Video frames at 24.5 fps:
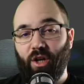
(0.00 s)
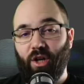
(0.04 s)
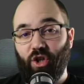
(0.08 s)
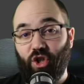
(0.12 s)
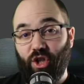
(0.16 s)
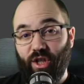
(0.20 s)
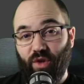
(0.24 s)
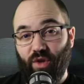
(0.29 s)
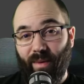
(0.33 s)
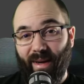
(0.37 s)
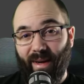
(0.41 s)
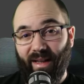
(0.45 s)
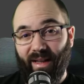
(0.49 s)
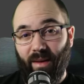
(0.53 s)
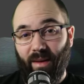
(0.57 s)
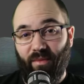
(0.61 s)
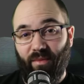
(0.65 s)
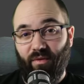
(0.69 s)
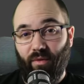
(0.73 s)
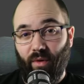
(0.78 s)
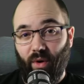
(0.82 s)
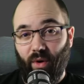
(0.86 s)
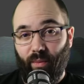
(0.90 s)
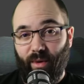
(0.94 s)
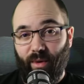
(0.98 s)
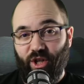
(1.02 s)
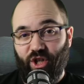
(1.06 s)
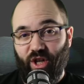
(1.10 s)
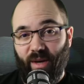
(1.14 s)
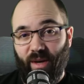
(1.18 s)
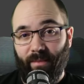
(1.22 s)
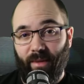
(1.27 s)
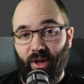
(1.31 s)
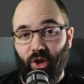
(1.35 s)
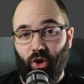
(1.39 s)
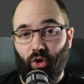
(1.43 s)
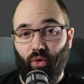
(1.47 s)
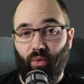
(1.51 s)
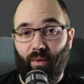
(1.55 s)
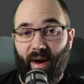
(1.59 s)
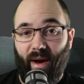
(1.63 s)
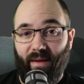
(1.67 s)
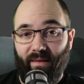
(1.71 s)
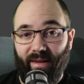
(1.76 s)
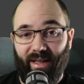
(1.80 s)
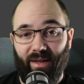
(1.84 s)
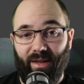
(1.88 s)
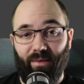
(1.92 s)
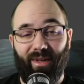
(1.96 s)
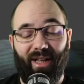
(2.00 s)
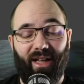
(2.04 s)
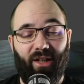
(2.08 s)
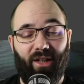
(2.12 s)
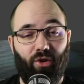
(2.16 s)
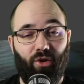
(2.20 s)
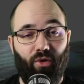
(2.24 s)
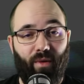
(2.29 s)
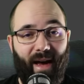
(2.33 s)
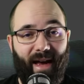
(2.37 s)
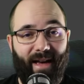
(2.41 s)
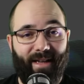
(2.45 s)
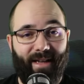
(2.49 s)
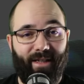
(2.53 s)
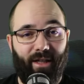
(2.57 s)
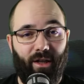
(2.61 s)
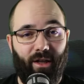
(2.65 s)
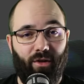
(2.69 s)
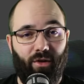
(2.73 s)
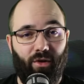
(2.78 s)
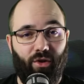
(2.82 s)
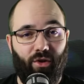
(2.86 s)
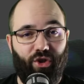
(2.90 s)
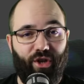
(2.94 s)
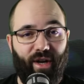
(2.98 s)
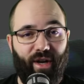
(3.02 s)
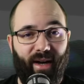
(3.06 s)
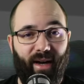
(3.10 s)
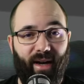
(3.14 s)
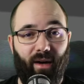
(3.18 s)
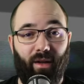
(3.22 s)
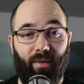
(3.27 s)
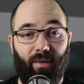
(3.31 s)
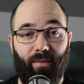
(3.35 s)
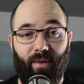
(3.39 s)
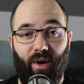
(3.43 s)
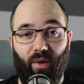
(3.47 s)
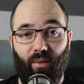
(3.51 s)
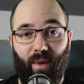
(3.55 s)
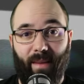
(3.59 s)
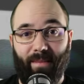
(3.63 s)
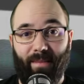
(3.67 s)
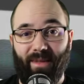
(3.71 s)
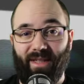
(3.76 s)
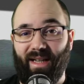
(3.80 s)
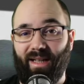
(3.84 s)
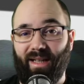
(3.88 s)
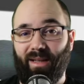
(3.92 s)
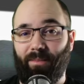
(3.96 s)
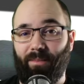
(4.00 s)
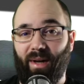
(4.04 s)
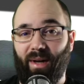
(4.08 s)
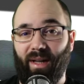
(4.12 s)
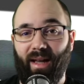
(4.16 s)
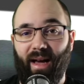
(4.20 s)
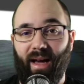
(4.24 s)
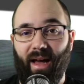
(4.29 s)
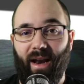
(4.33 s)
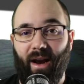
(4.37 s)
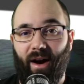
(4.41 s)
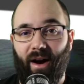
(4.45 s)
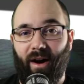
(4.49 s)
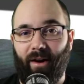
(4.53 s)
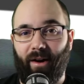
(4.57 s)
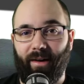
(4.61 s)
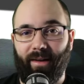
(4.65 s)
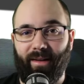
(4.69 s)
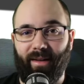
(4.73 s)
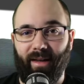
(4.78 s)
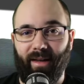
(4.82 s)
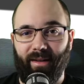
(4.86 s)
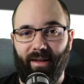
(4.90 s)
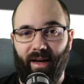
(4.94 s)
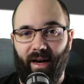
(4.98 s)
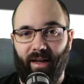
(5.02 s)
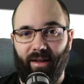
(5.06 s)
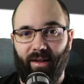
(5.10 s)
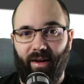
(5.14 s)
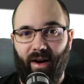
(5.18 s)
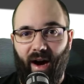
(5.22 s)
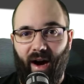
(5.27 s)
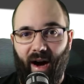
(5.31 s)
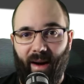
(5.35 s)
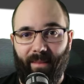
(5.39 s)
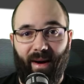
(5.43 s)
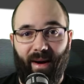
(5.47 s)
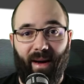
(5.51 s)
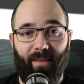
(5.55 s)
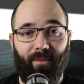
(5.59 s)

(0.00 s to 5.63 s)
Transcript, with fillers: Just quickly, before we jump into Revit, I would like to ask you to check out my website, Balkan Architect dot com.